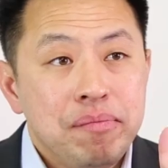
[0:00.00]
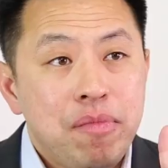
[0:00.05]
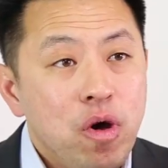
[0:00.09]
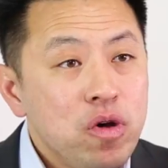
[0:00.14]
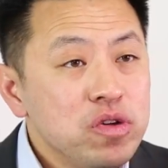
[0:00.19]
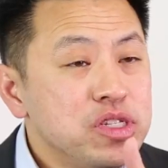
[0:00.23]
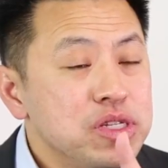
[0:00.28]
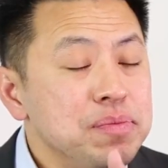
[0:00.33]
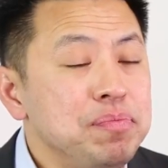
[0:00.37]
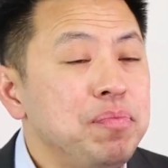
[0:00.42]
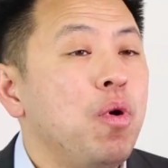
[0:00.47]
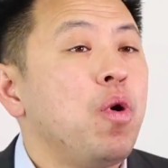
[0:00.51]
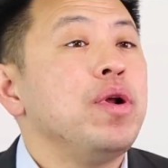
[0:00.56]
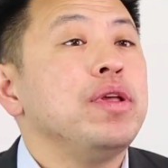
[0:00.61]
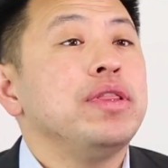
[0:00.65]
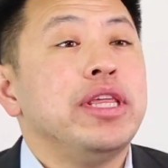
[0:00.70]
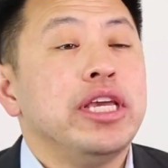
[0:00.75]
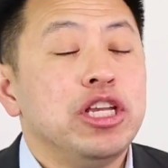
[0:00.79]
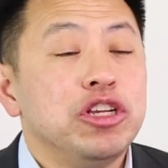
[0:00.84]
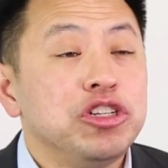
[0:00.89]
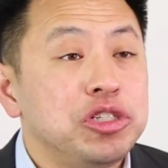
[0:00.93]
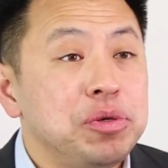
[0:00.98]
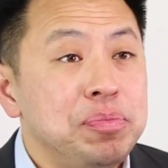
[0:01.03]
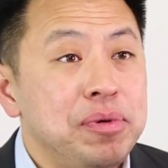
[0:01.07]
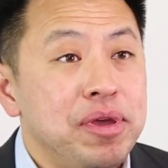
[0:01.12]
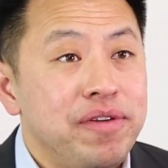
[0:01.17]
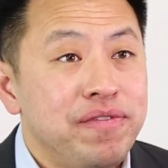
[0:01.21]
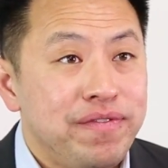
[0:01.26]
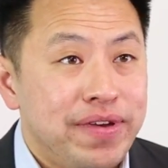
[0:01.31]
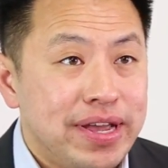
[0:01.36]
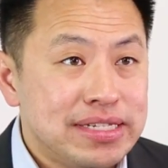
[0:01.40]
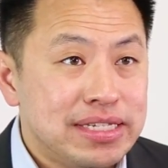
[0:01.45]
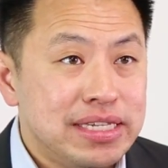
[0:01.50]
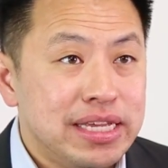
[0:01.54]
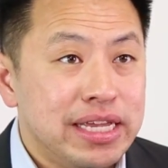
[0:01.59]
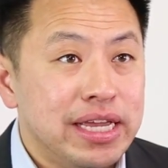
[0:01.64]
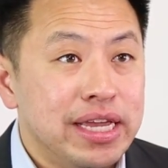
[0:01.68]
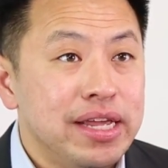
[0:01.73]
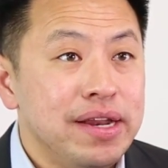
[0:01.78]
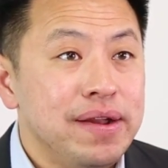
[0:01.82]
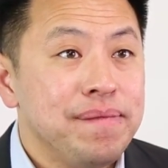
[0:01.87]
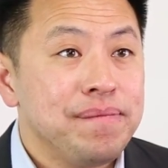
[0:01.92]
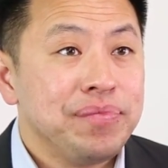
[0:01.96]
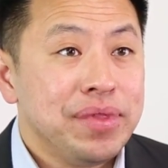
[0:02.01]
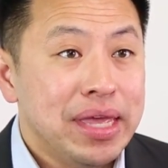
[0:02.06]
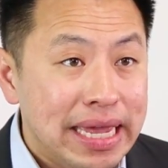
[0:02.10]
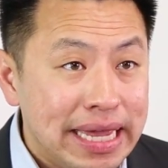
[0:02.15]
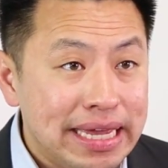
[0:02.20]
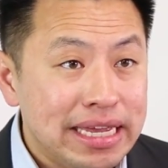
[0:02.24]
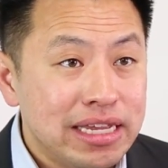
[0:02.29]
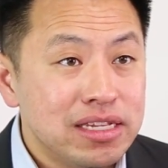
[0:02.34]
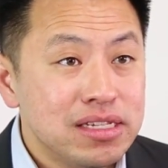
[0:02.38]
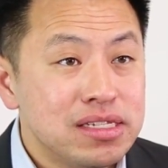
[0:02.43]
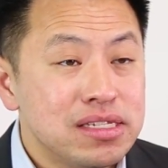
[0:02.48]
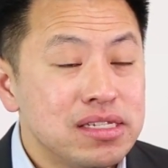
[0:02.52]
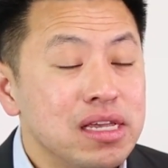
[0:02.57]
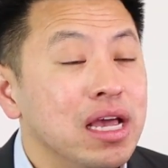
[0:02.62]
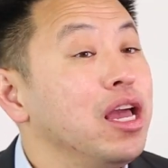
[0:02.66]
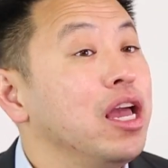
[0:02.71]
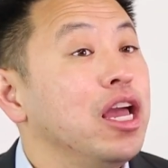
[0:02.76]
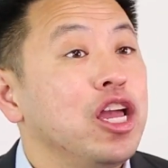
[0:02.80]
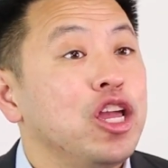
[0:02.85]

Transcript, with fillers: most important thing you should be investing in is